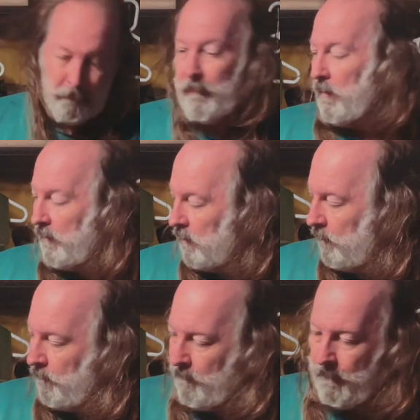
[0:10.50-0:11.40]
Here we go.
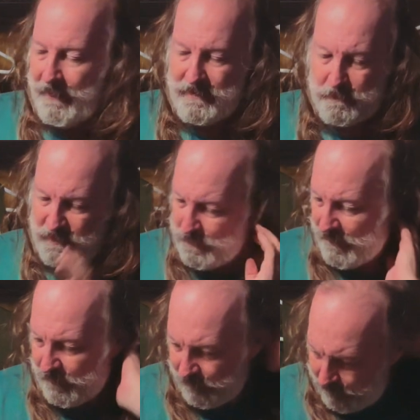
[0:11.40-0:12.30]
That's much
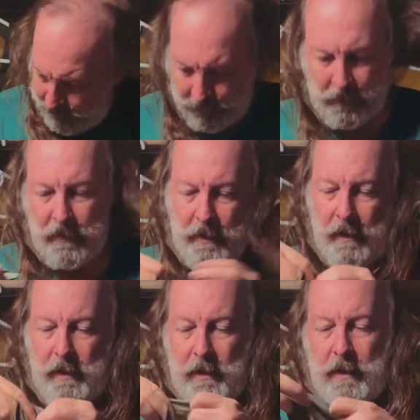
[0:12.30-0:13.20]
better.
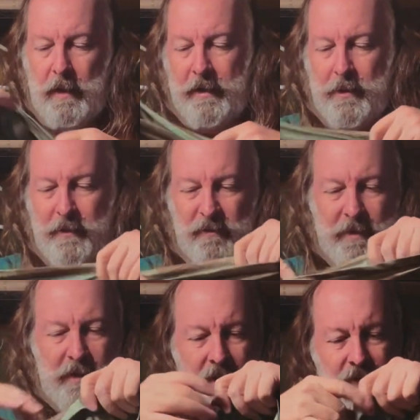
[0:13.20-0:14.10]
I know
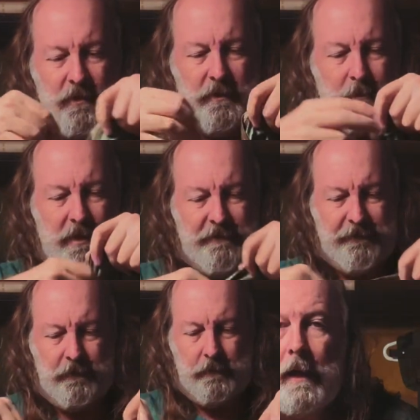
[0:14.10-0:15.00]
everybody loves a good buff.